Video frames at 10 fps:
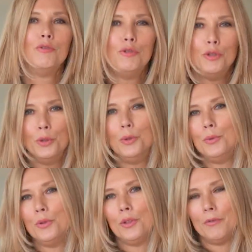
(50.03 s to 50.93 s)

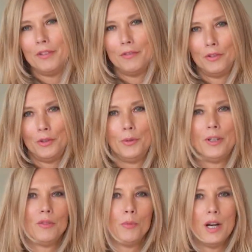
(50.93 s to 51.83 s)
root of the
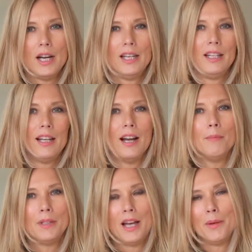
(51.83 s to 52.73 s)
verrucas, why it
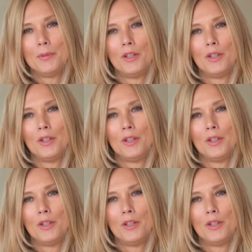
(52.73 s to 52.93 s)
comes up.